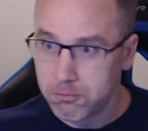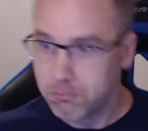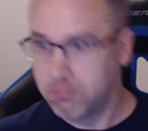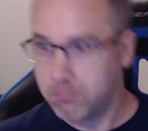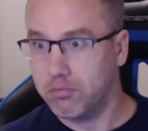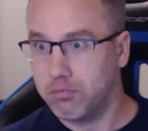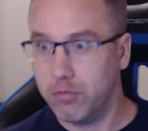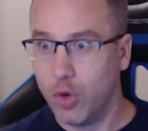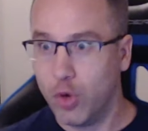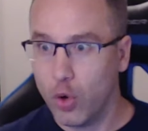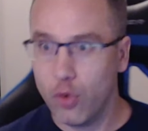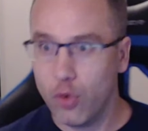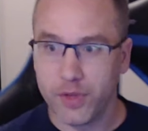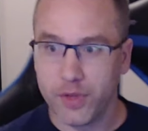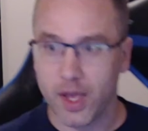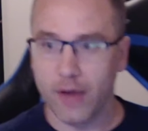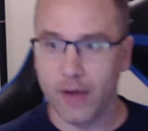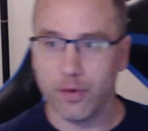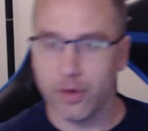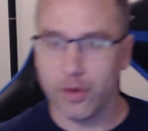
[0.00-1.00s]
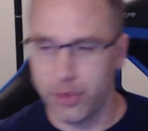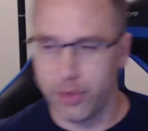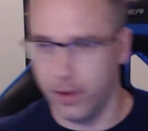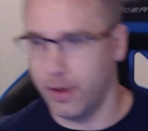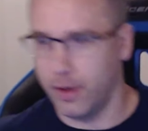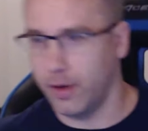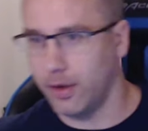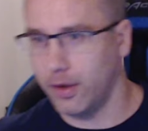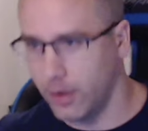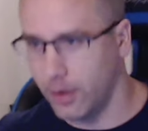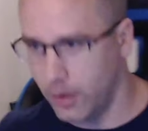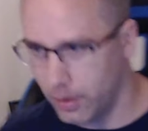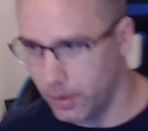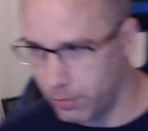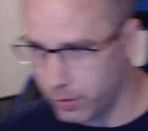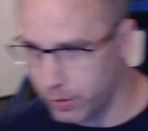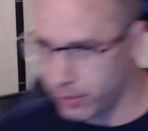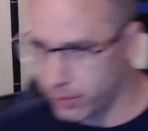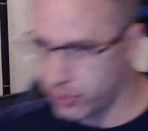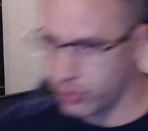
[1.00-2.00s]
moved everything, and I'm
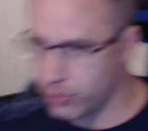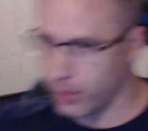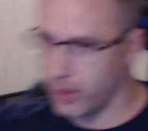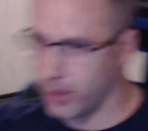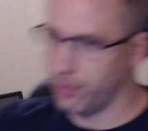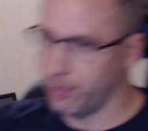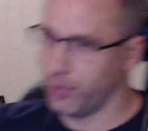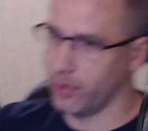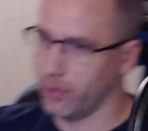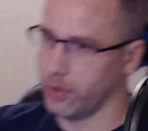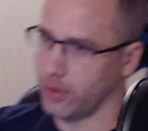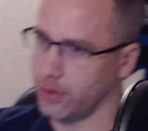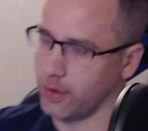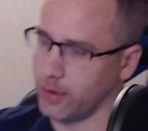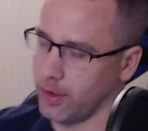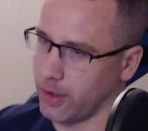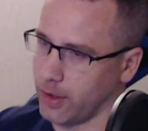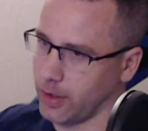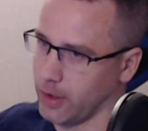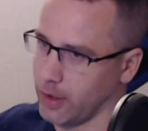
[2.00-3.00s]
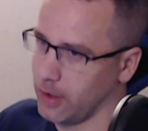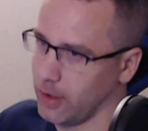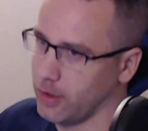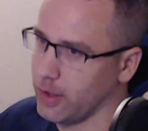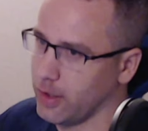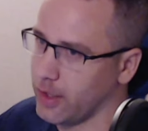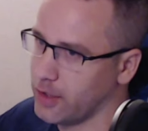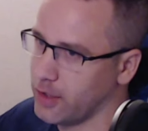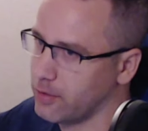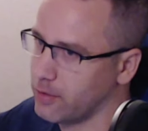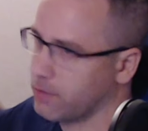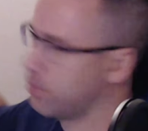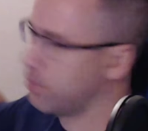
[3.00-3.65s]
going to try to put like a nice